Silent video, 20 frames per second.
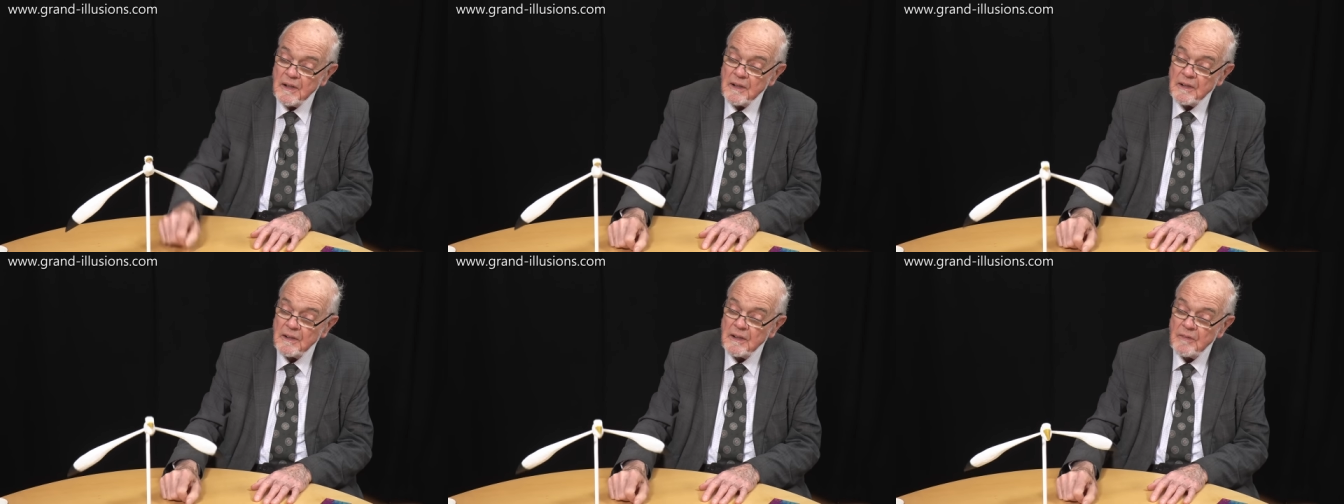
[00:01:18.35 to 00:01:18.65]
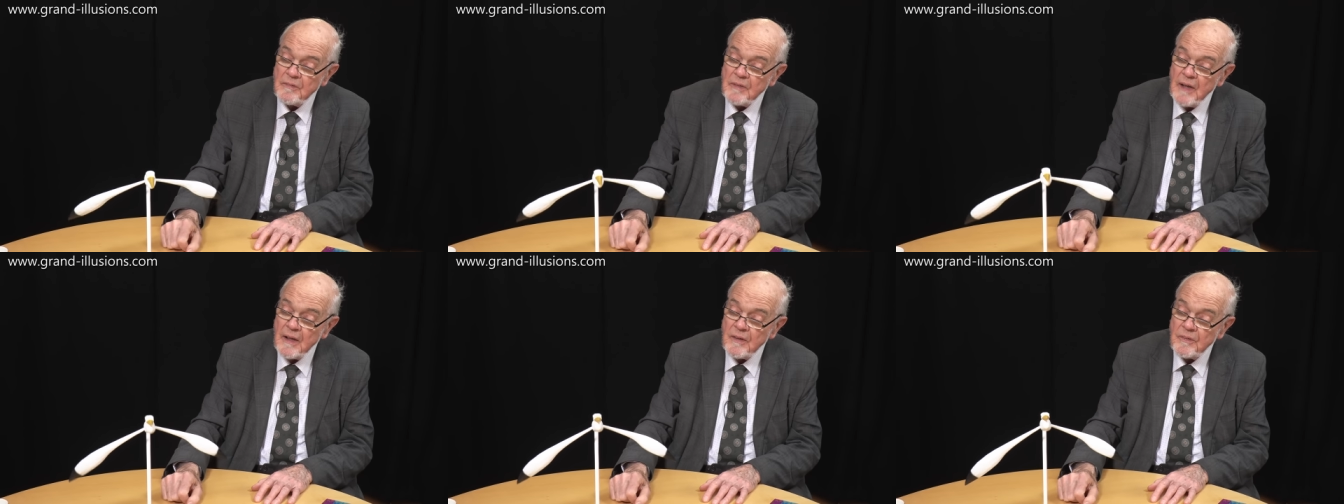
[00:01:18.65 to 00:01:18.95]

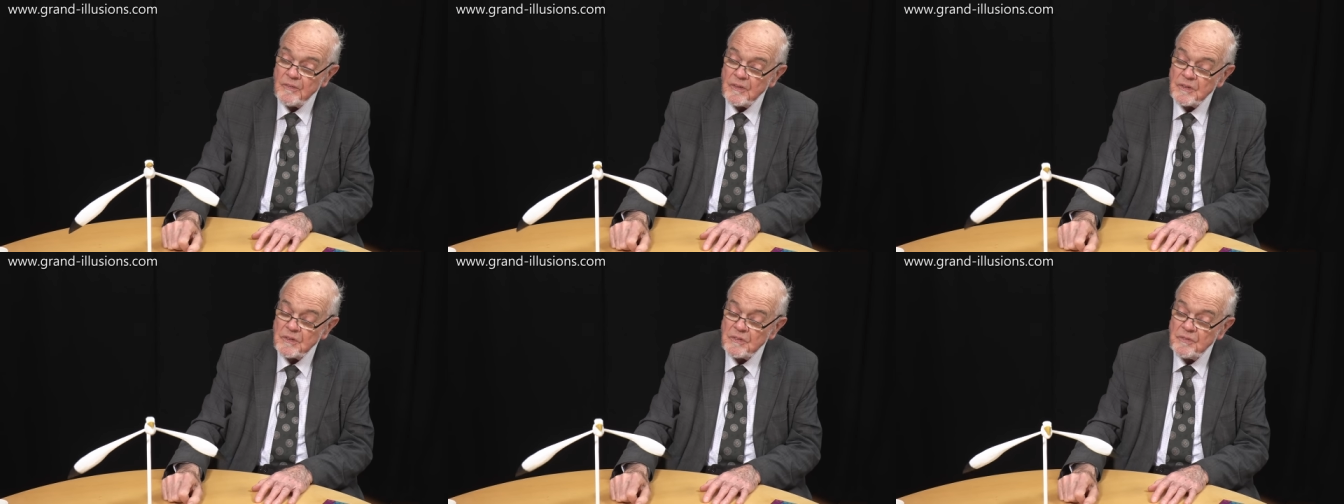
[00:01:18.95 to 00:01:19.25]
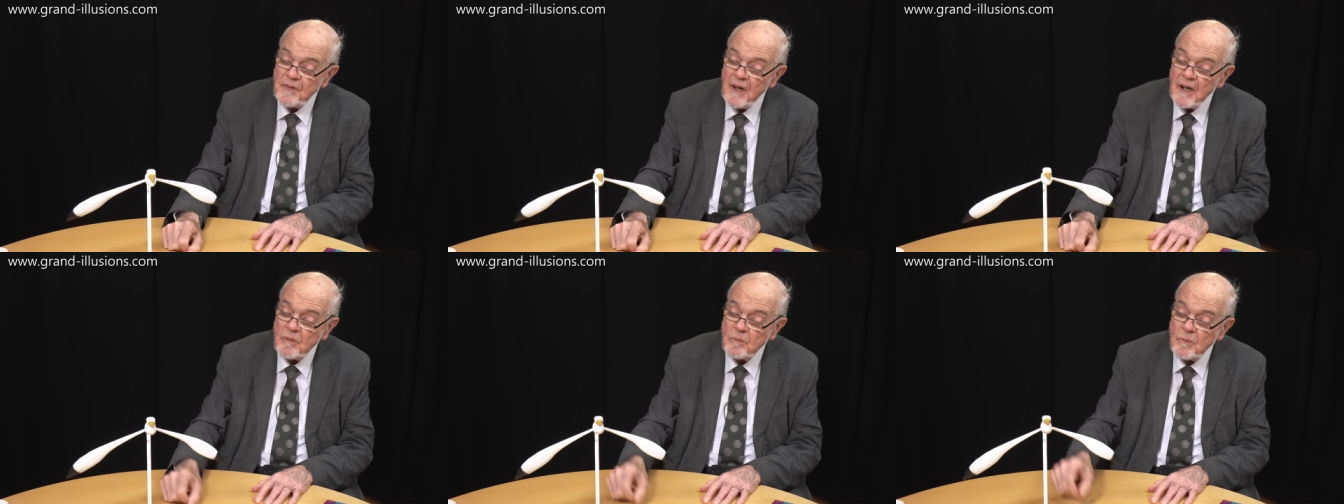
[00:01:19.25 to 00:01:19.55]
never had such a
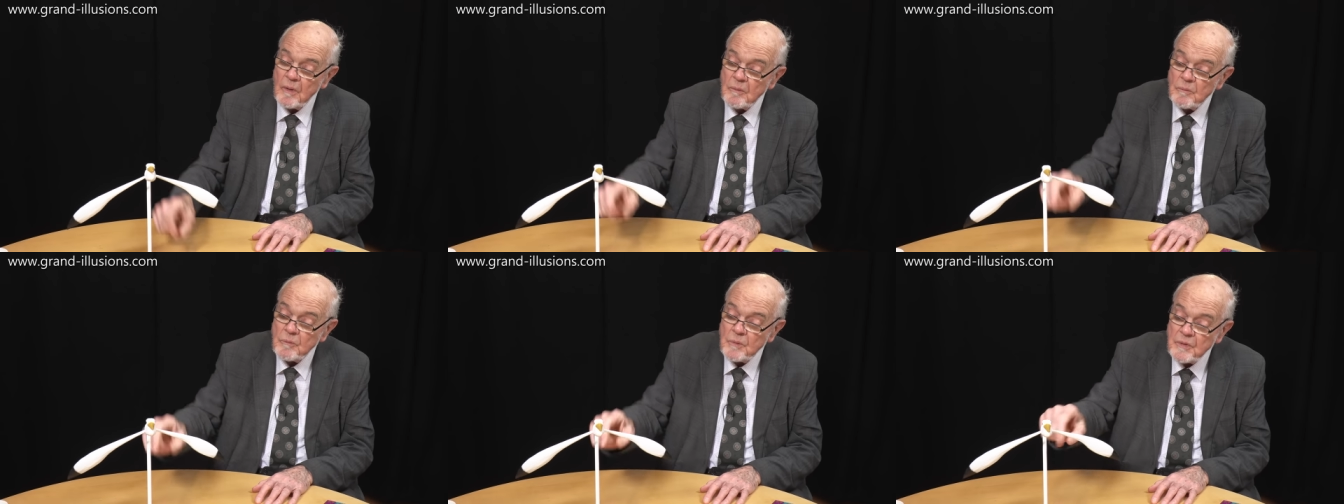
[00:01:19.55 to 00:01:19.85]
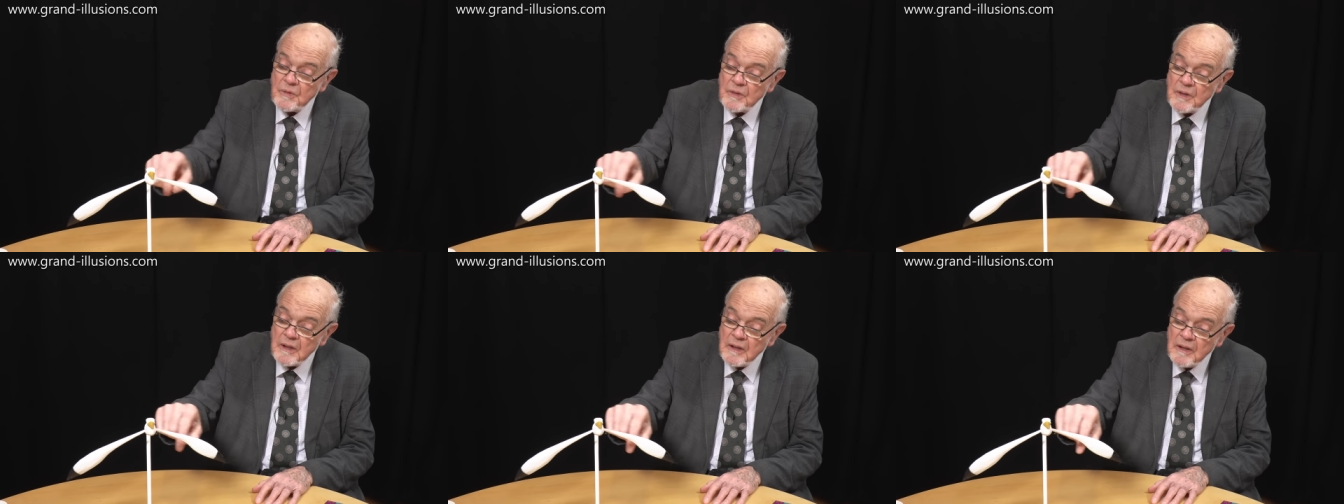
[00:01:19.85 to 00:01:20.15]
fine one
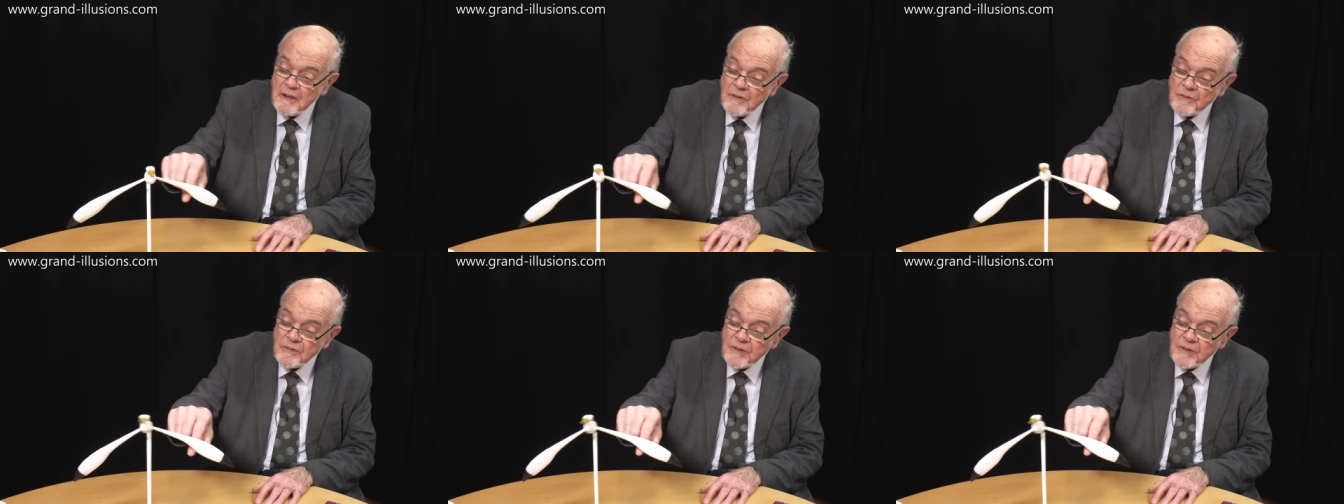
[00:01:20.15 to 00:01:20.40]
with the